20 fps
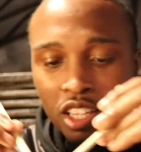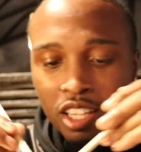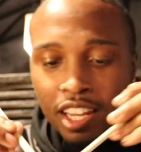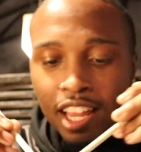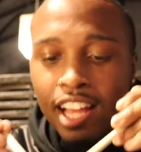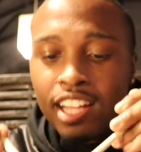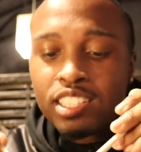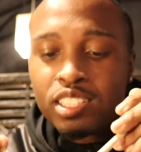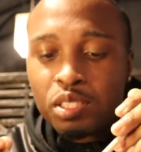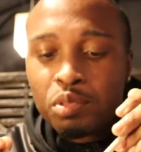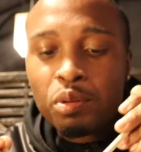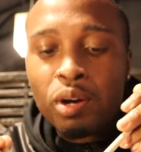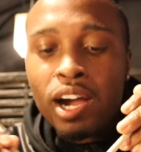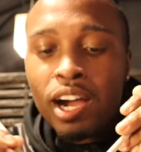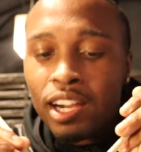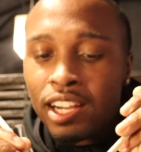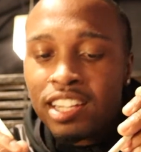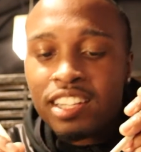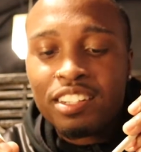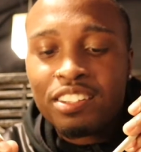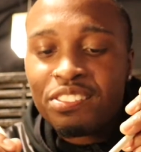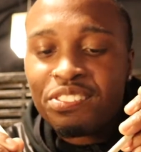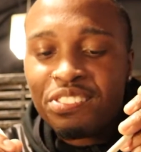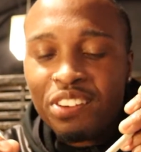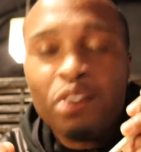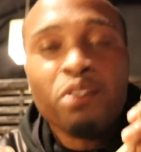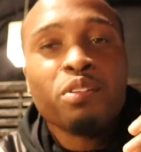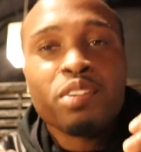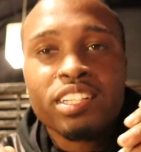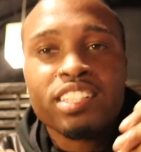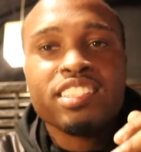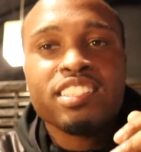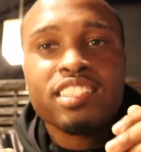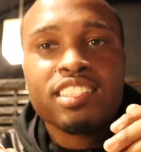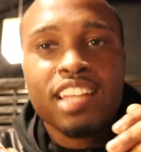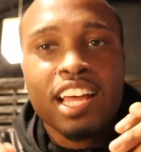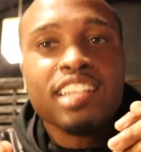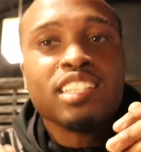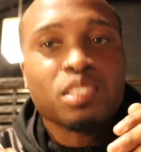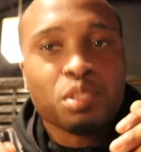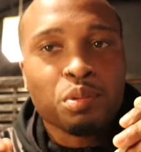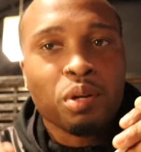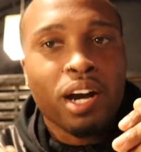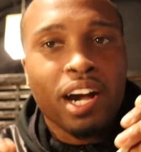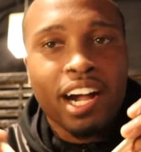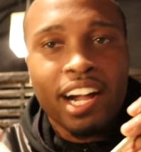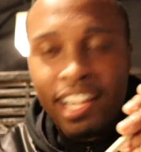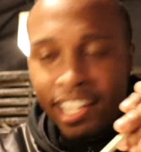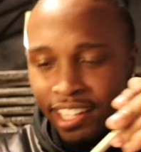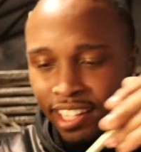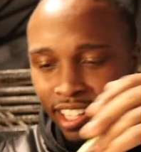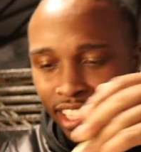That's why I couldn't focus, that's why.